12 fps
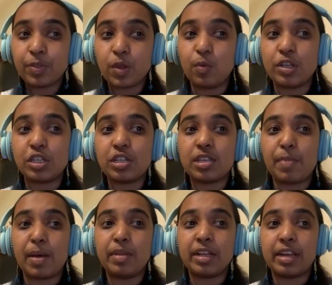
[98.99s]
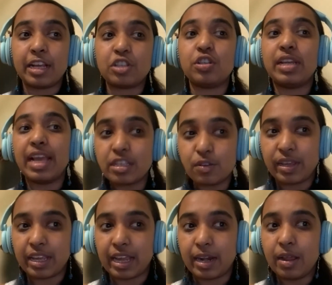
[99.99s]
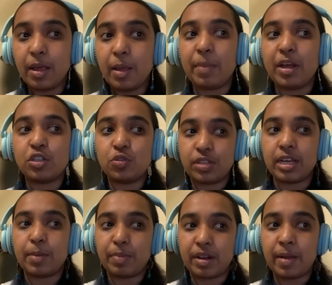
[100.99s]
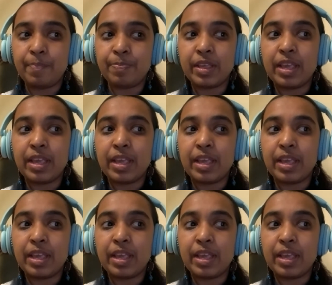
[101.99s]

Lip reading: which is a public lecture next weekend by Shruti Kapila,